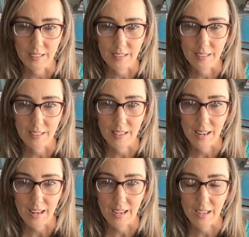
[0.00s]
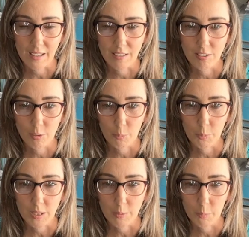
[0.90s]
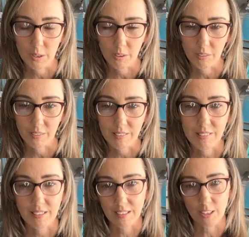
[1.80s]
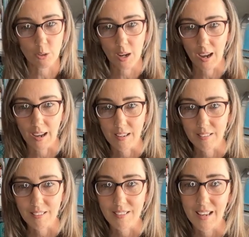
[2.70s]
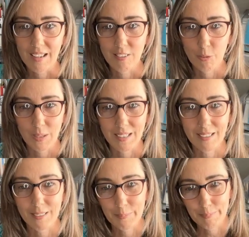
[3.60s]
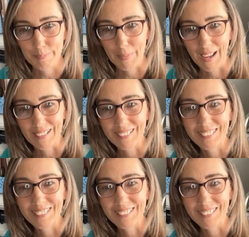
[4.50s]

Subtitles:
in, and we will see you guys next week. Bye.